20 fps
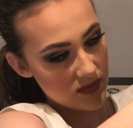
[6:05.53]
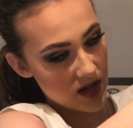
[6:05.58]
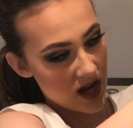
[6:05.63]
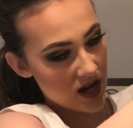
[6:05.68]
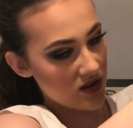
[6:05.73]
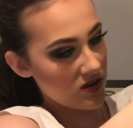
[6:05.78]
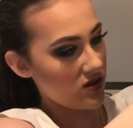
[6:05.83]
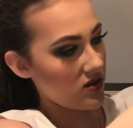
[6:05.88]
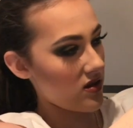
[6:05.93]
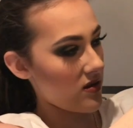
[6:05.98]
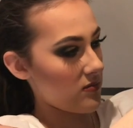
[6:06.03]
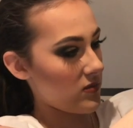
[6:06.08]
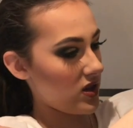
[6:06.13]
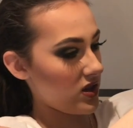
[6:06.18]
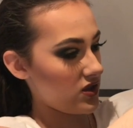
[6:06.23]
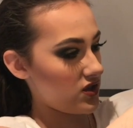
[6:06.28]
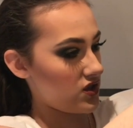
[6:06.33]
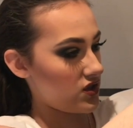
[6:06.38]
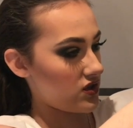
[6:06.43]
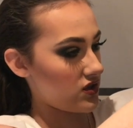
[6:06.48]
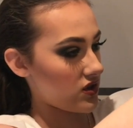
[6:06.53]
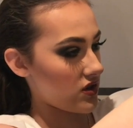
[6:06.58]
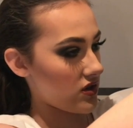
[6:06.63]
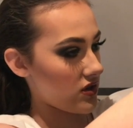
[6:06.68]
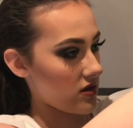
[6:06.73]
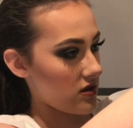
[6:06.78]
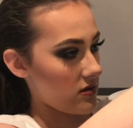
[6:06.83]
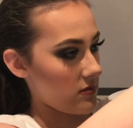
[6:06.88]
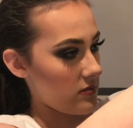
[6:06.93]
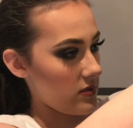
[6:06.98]
I'm not
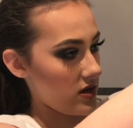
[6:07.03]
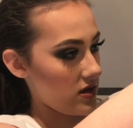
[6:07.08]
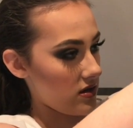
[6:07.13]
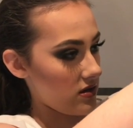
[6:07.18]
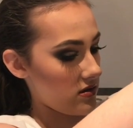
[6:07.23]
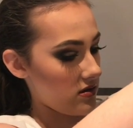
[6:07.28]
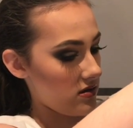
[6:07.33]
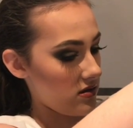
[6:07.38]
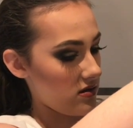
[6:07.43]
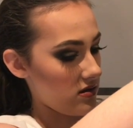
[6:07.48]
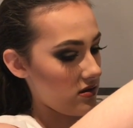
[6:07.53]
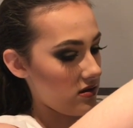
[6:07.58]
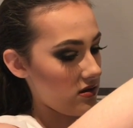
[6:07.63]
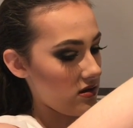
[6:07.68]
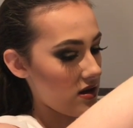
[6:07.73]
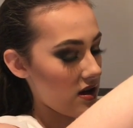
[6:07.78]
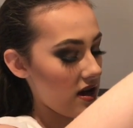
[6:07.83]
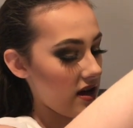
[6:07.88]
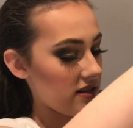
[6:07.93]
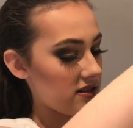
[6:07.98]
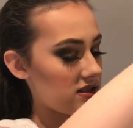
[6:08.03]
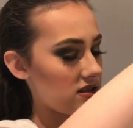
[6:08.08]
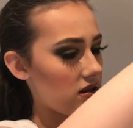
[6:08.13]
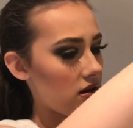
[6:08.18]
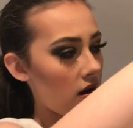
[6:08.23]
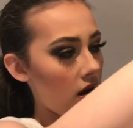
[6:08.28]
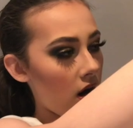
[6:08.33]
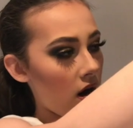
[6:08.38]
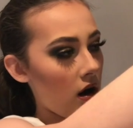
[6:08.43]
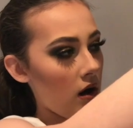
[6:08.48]
sure, but I see
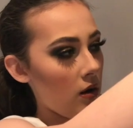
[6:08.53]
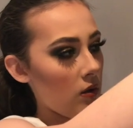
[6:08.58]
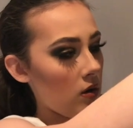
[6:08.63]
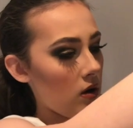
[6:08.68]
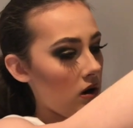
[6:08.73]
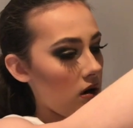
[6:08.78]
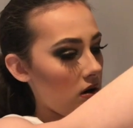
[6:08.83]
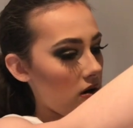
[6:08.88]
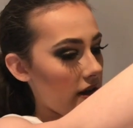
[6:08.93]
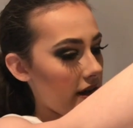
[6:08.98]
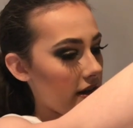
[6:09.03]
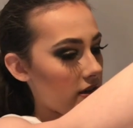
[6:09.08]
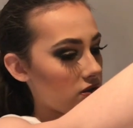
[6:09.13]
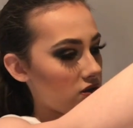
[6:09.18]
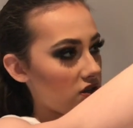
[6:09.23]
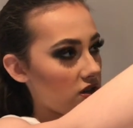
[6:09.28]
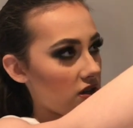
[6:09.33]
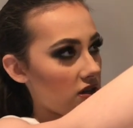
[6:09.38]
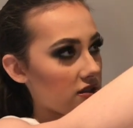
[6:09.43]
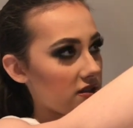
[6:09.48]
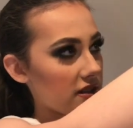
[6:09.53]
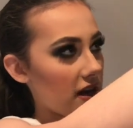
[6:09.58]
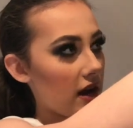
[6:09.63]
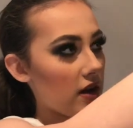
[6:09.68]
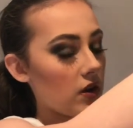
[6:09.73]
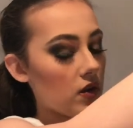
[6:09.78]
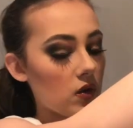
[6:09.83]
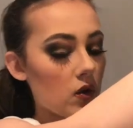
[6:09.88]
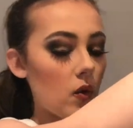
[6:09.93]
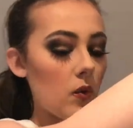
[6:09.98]
an owl, and just,
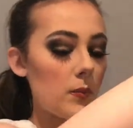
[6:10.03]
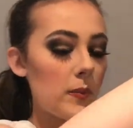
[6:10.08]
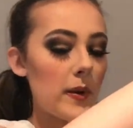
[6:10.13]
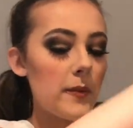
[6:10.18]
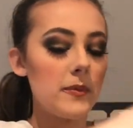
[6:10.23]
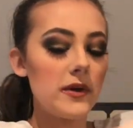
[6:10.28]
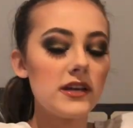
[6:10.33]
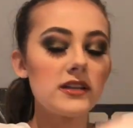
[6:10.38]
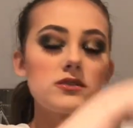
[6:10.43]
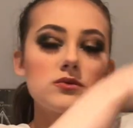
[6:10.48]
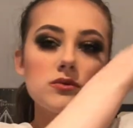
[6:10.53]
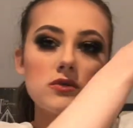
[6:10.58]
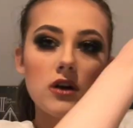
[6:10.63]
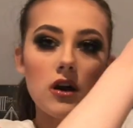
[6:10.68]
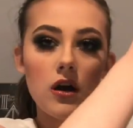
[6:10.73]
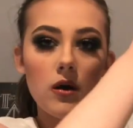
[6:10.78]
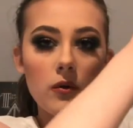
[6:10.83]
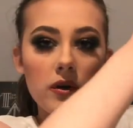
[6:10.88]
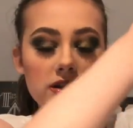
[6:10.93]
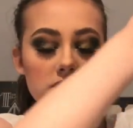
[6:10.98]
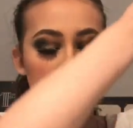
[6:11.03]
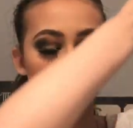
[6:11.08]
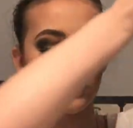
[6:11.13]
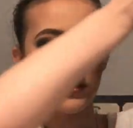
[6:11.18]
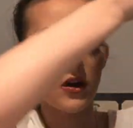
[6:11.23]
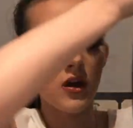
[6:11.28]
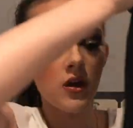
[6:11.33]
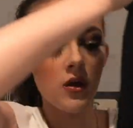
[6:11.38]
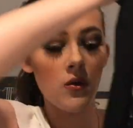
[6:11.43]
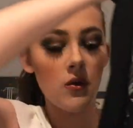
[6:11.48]
I don't know, baby is going
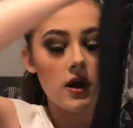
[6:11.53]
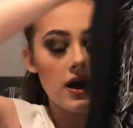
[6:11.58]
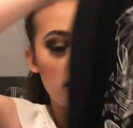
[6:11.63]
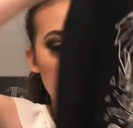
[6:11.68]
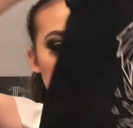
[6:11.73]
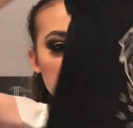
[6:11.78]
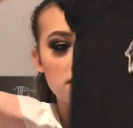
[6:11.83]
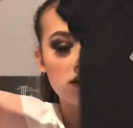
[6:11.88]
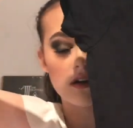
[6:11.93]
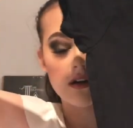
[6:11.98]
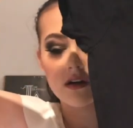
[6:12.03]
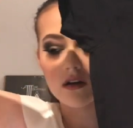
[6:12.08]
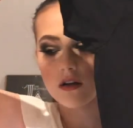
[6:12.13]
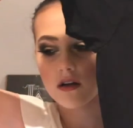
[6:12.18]
to write